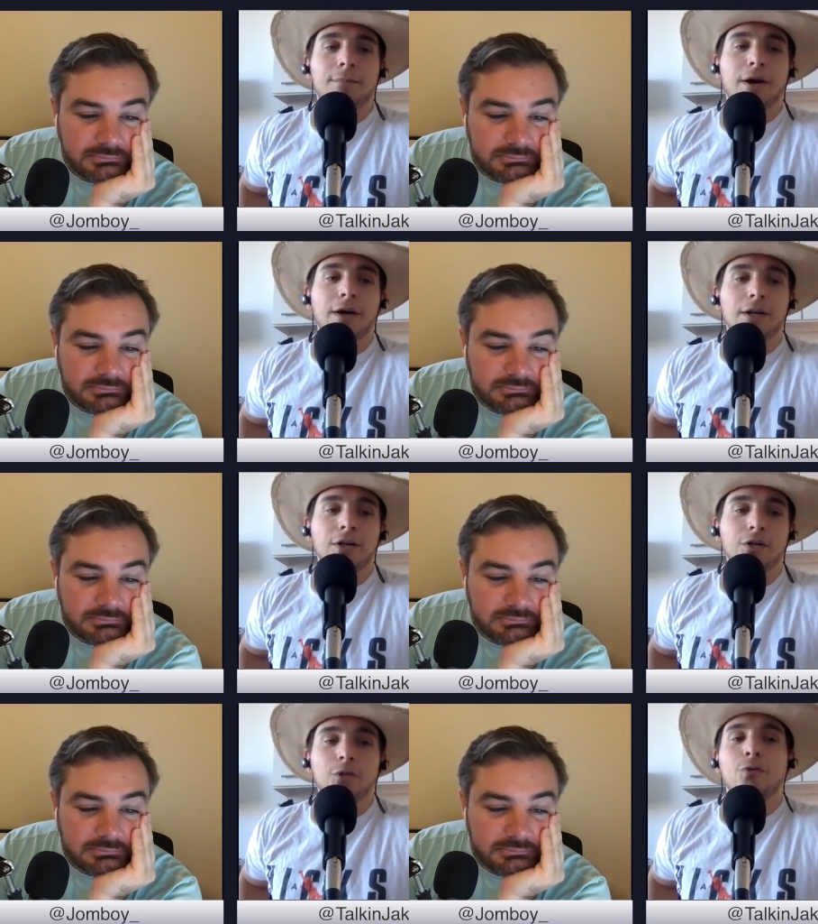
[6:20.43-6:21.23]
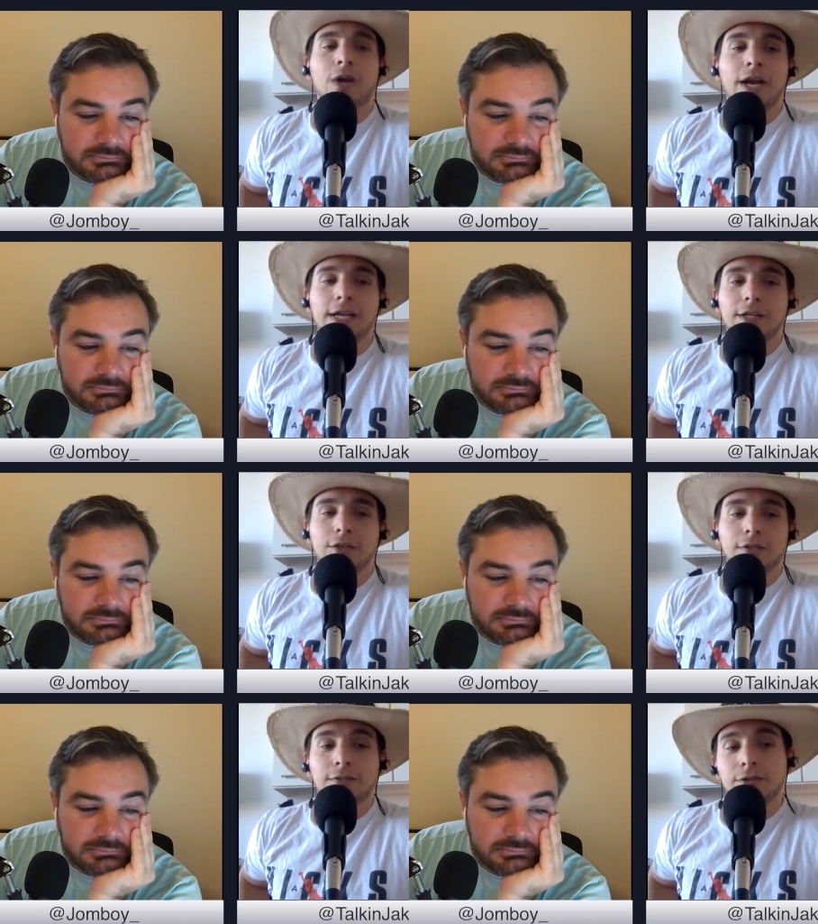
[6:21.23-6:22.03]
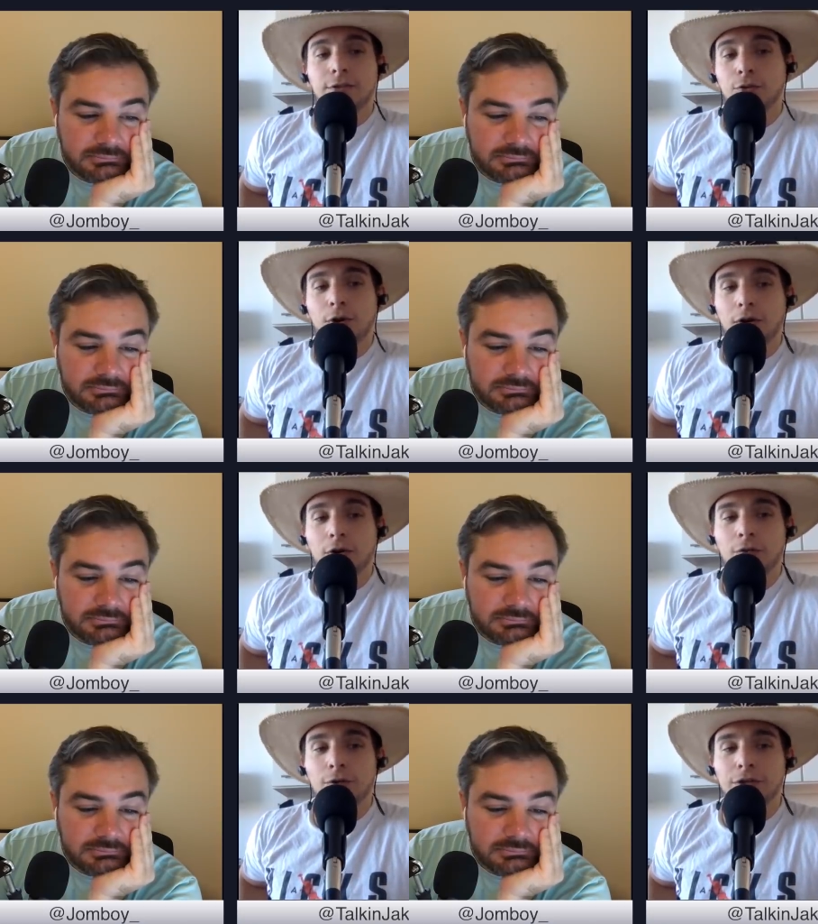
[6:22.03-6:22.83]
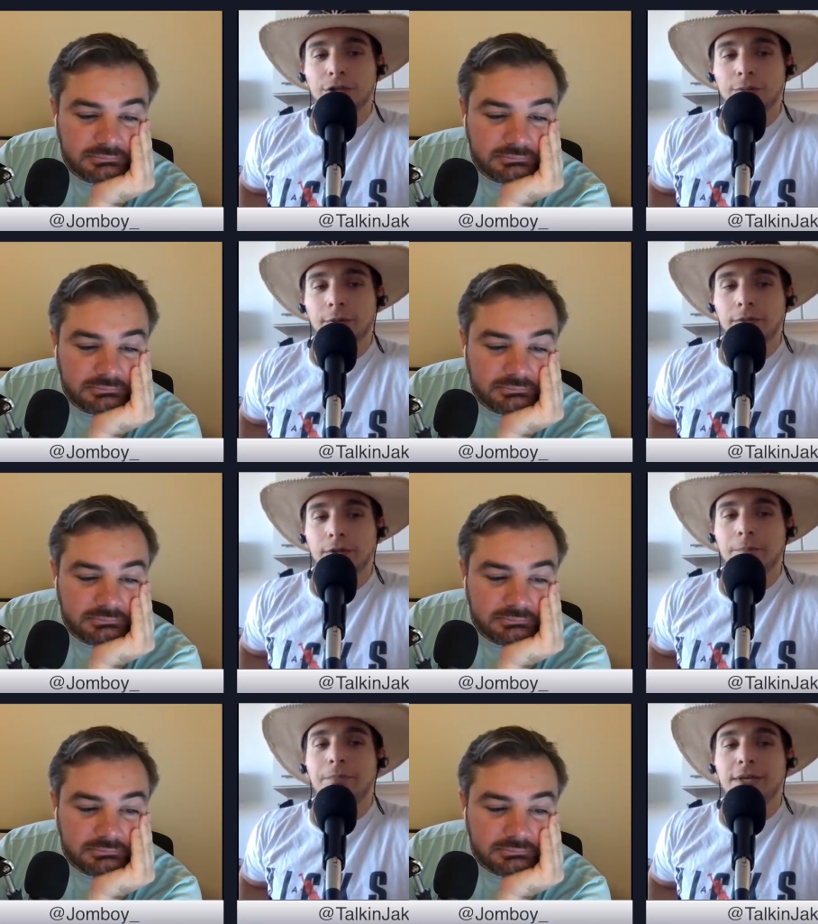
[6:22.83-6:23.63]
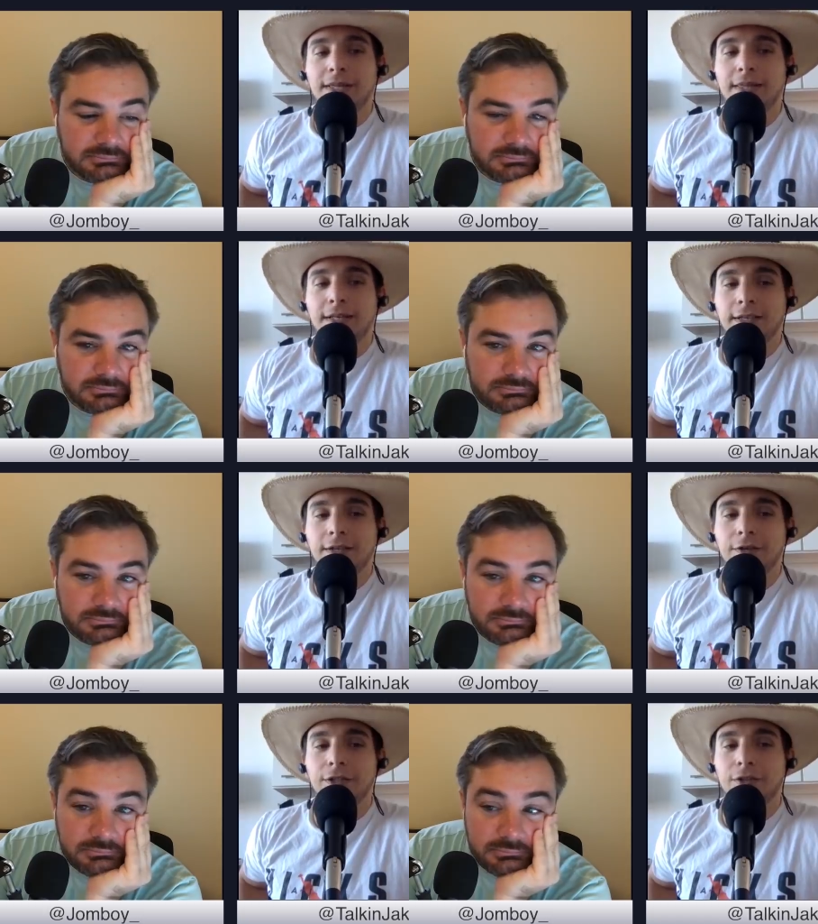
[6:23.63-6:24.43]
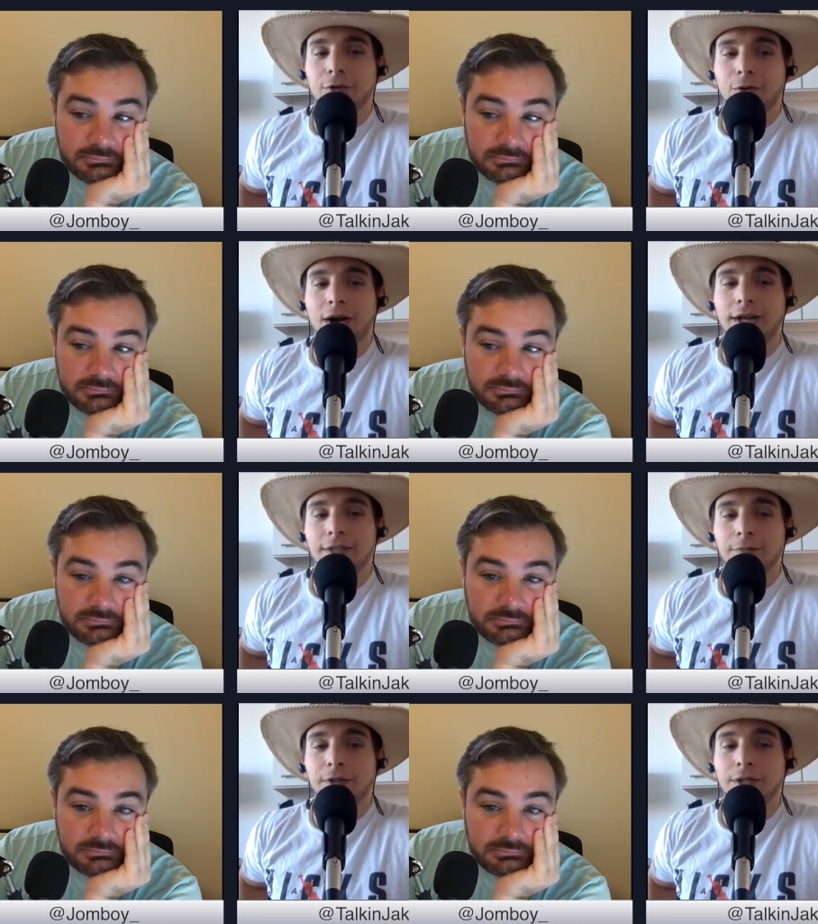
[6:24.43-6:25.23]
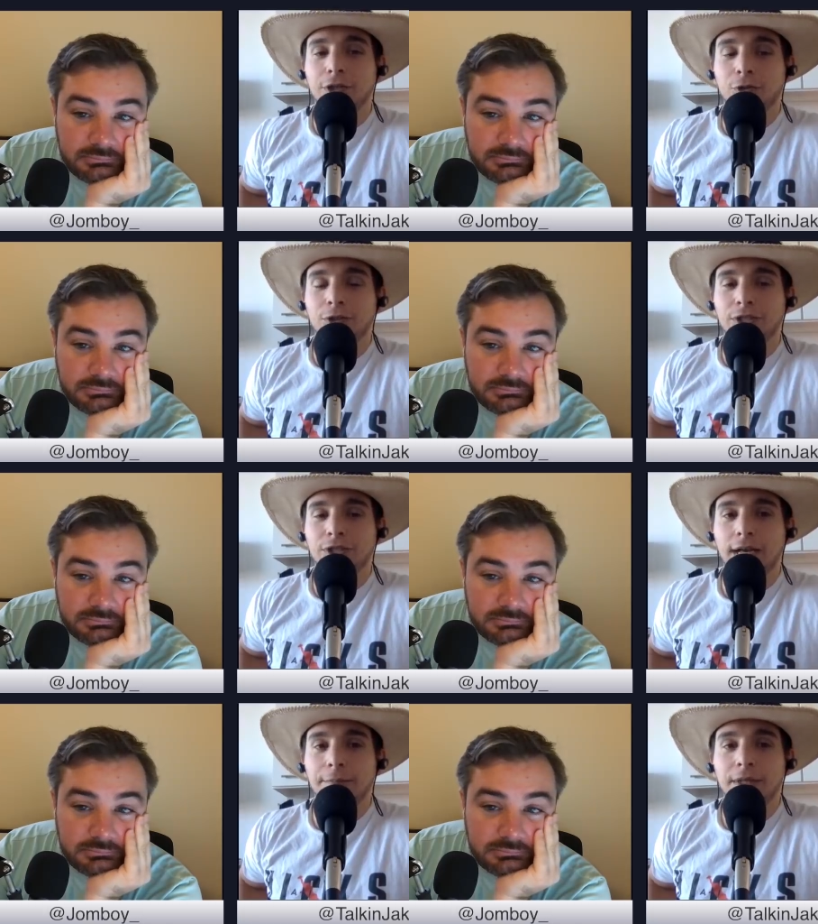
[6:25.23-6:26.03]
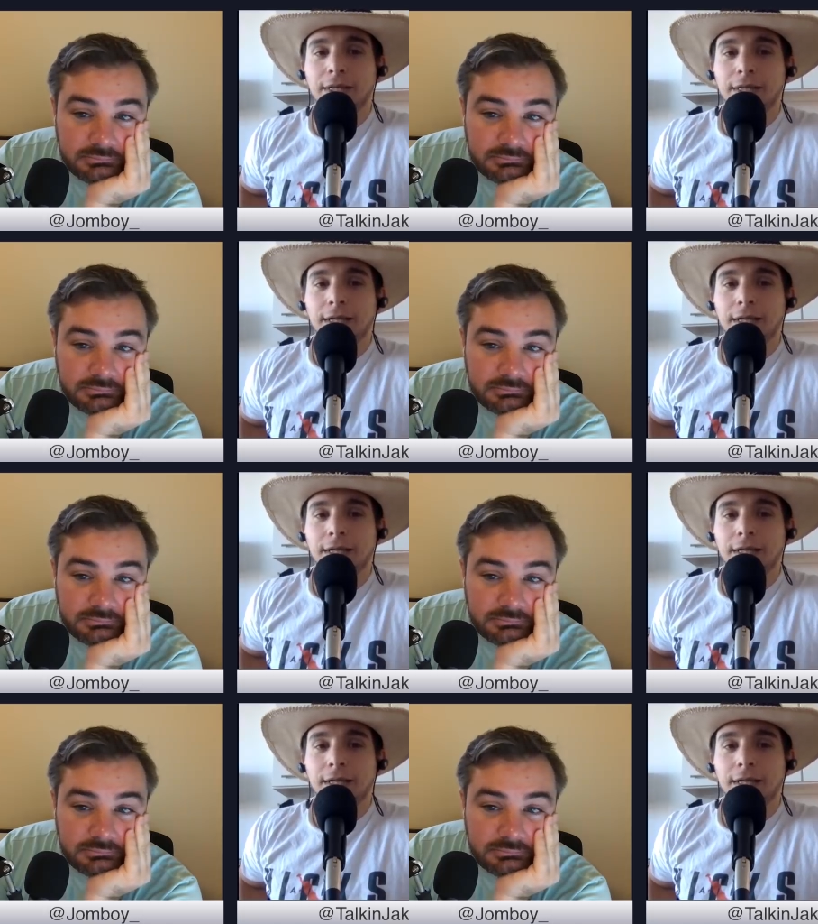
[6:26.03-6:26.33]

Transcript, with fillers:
Speaker 1: But you're right, and you were all over it, Jim. The the big thing here is Urias playing shortstop.